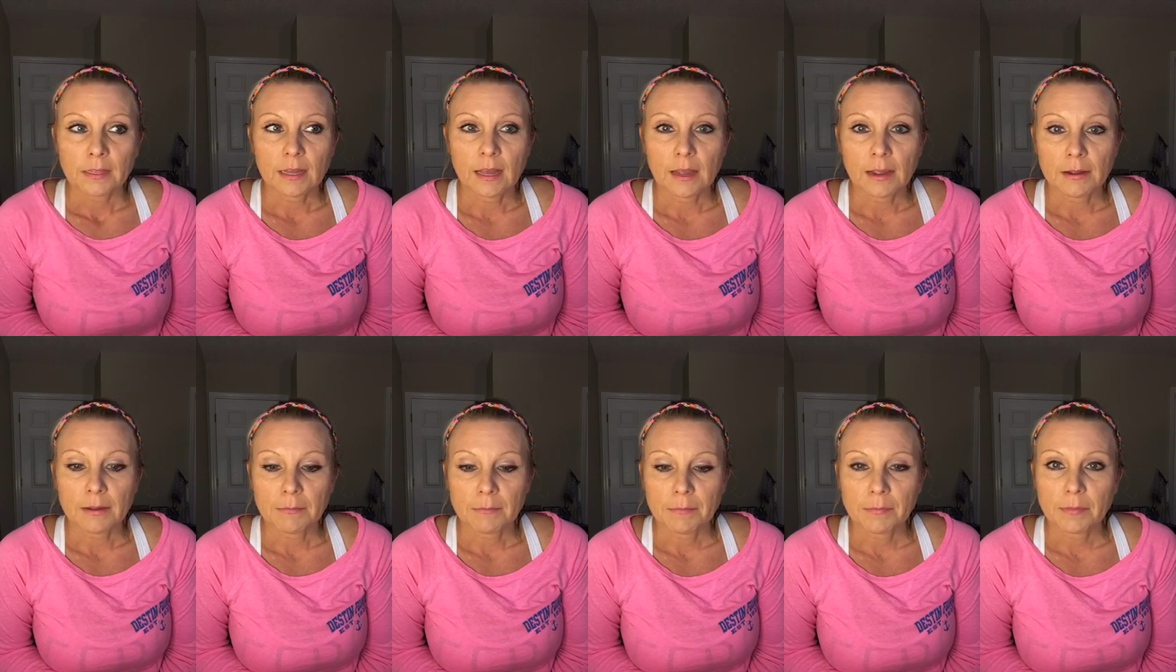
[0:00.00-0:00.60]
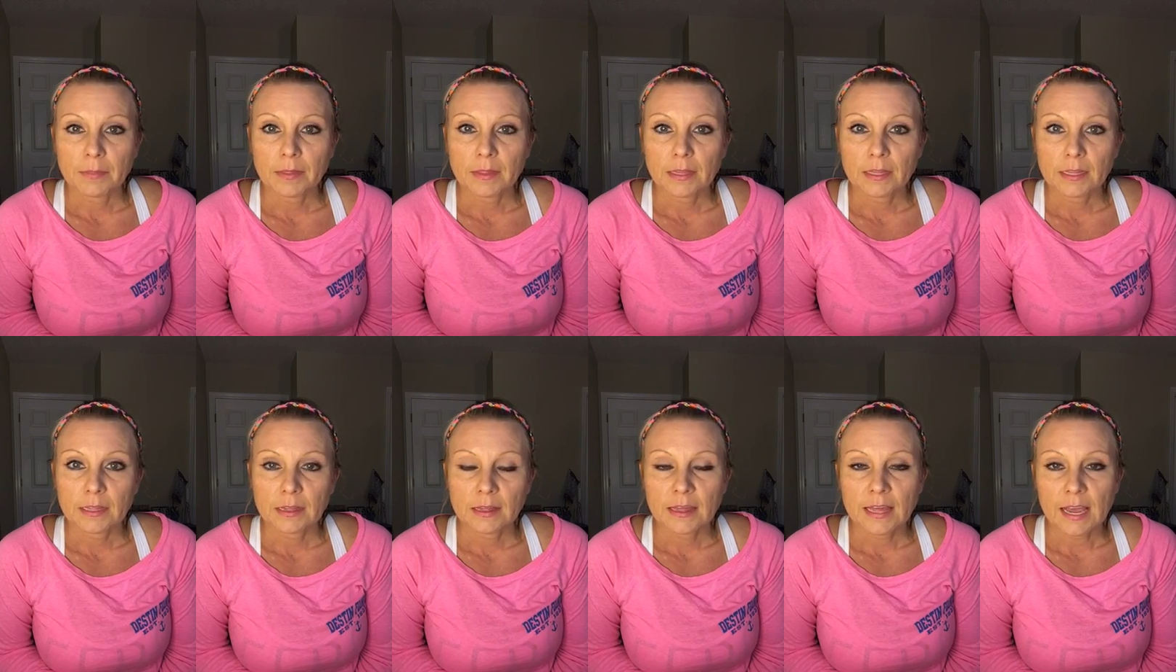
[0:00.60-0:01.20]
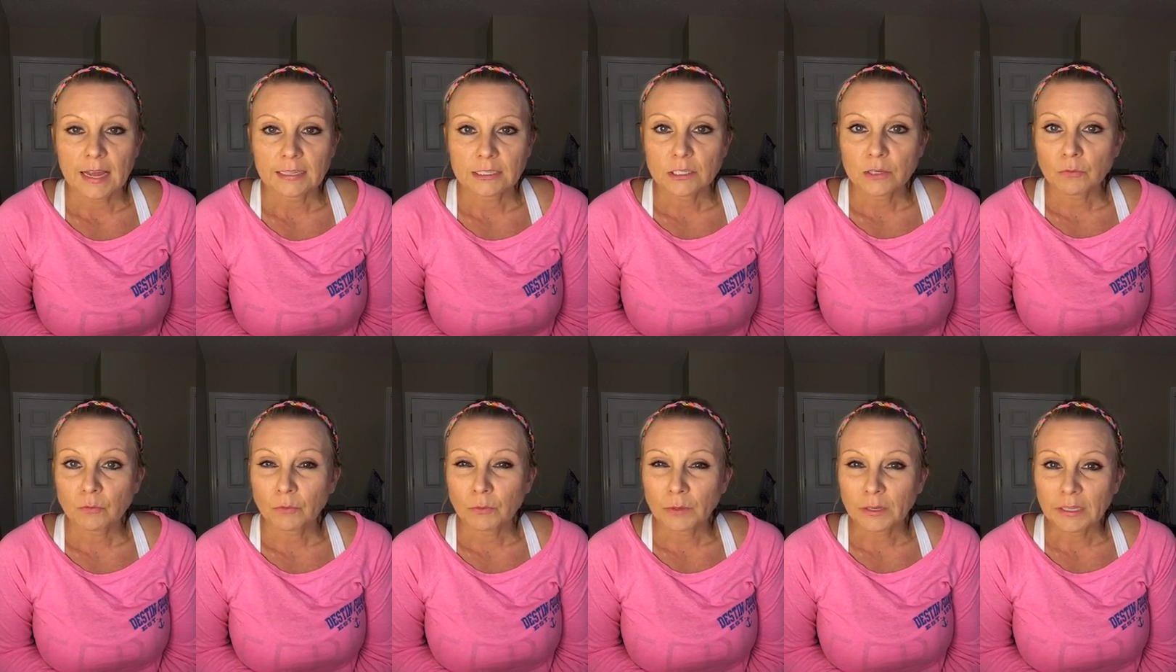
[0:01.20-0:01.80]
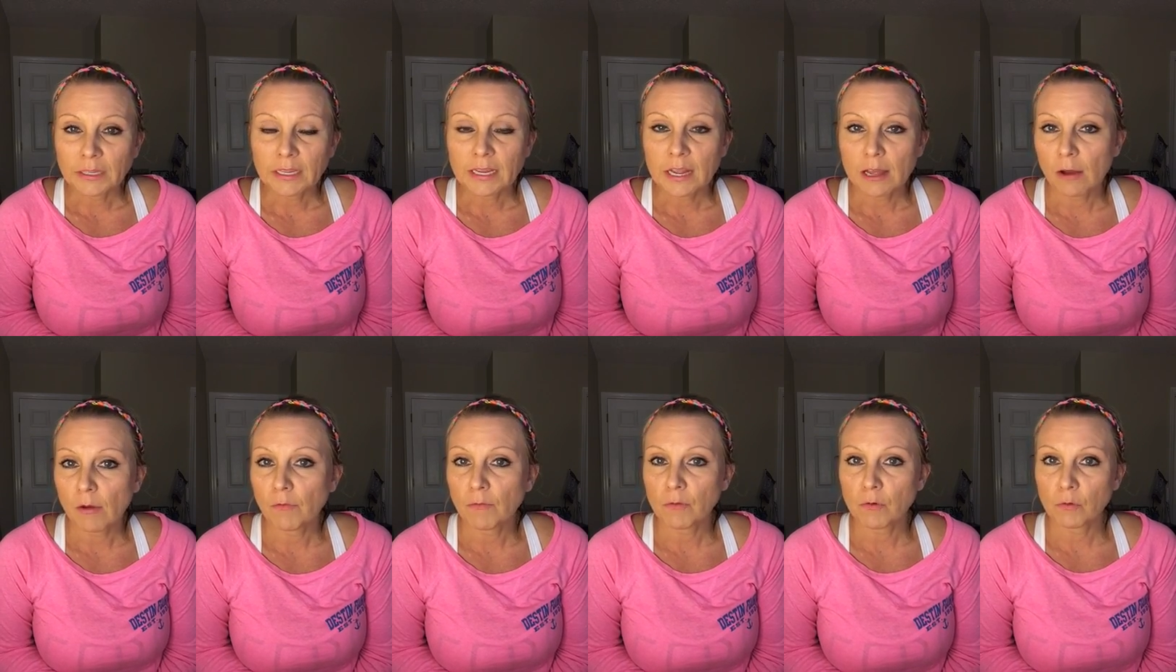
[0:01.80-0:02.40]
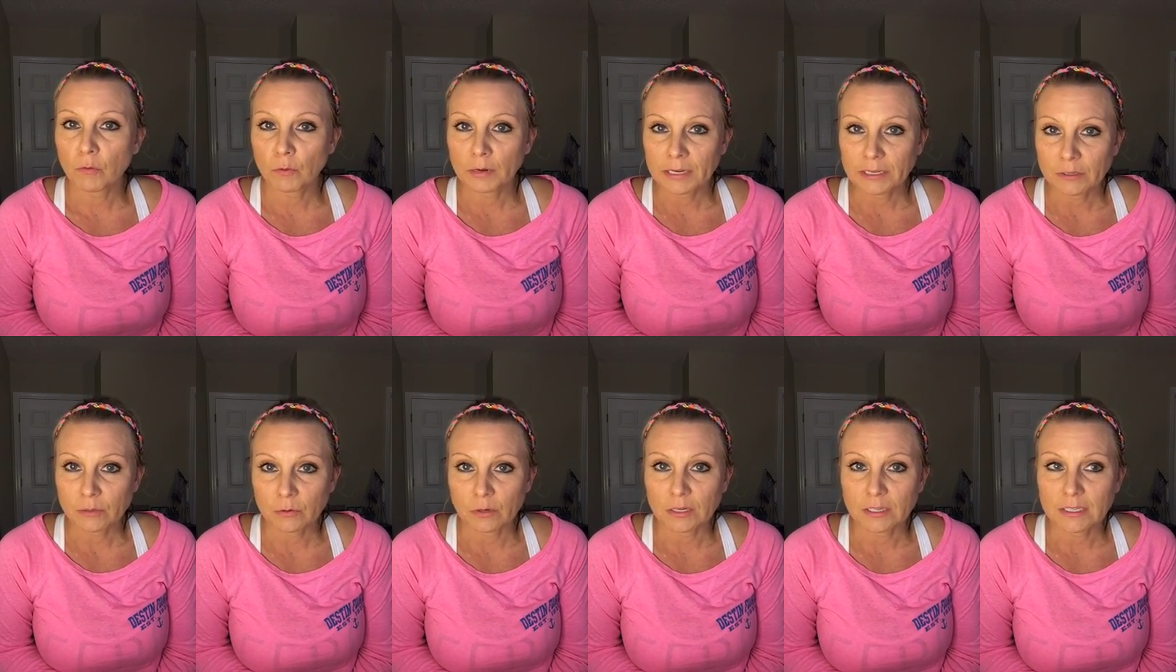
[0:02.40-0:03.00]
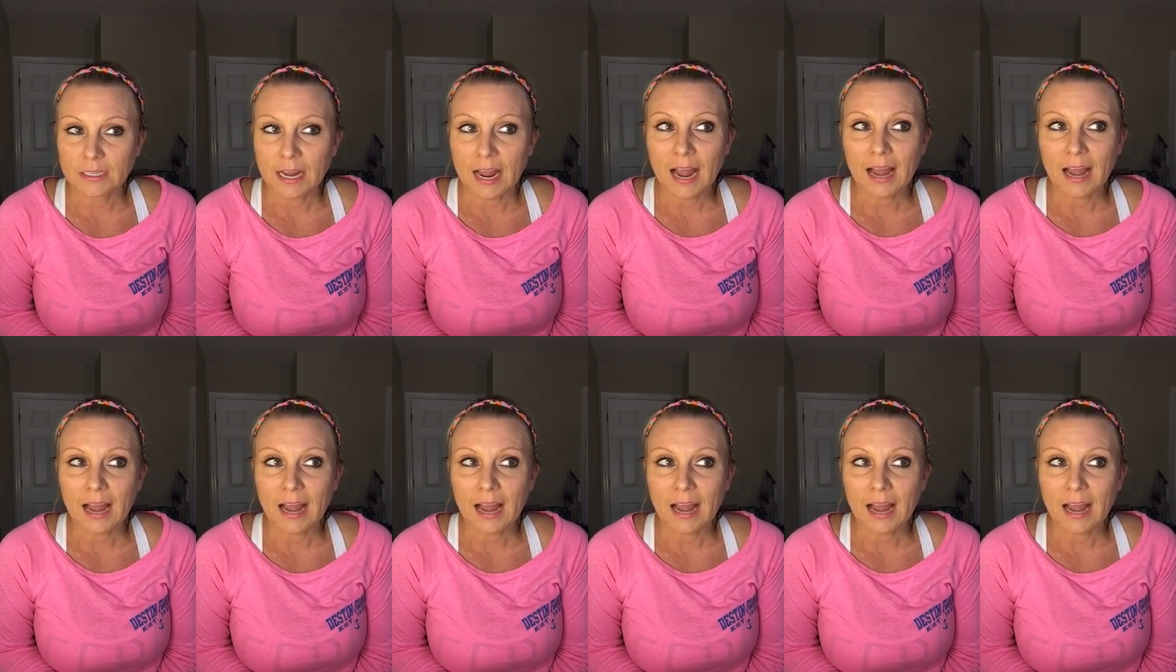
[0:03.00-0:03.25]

Um, that's a really helpful resource.